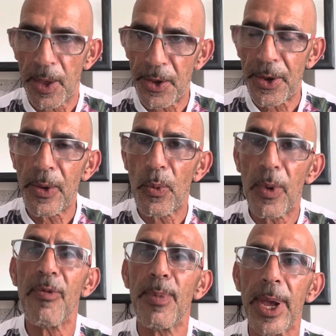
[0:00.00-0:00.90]
So
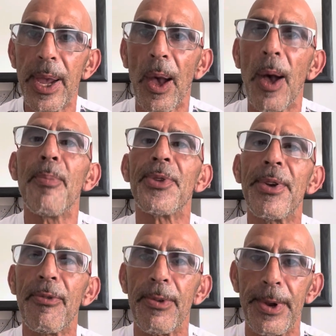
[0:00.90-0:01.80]
with me, I'm
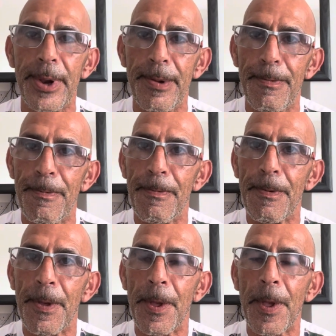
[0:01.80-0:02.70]
different.
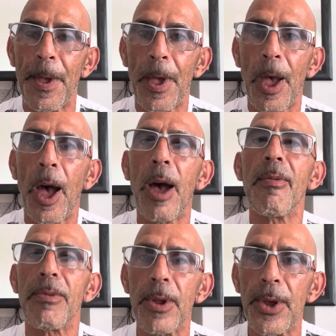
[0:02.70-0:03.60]

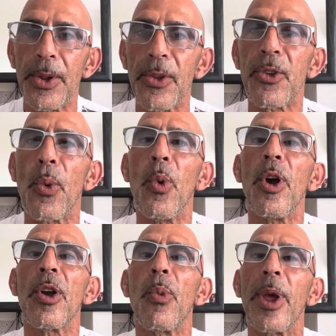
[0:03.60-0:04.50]
I've learned to
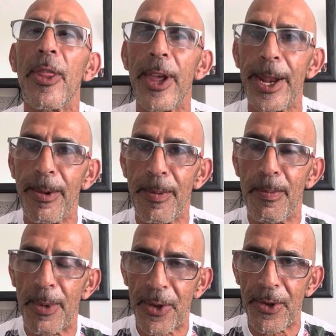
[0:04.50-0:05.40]
work within
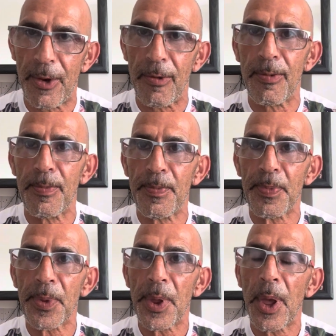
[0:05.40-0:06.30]
myself.
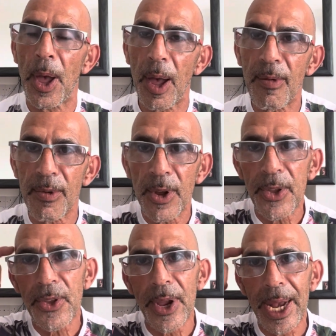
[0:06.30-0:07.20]
I've
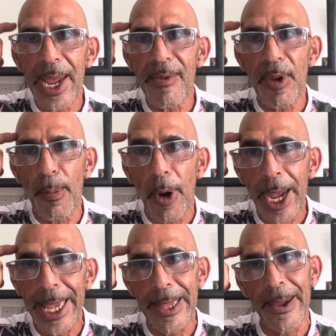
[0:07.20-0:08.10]
learned to leave the
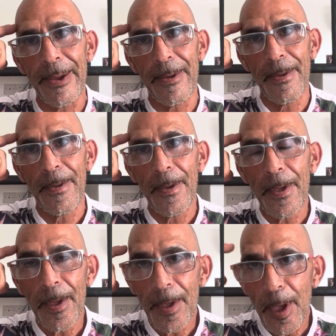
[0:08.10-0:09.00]
mind.
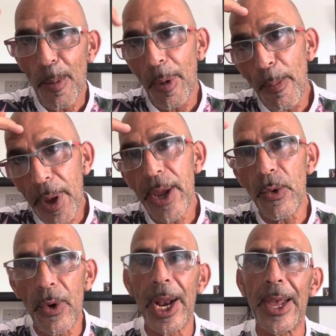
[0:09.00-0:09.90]
My
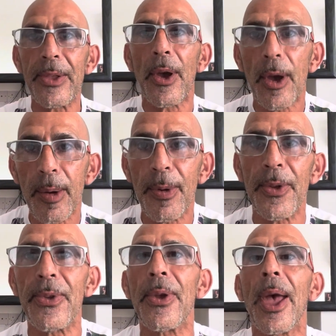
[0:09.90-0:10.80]
pineal gland
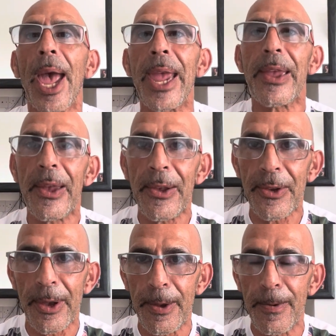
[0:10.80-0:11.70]
opened 8
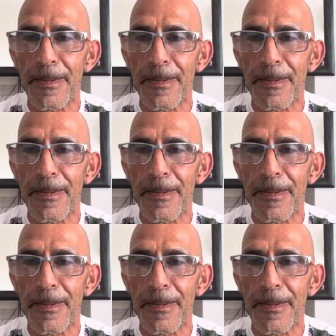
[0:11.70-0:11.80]
years ago.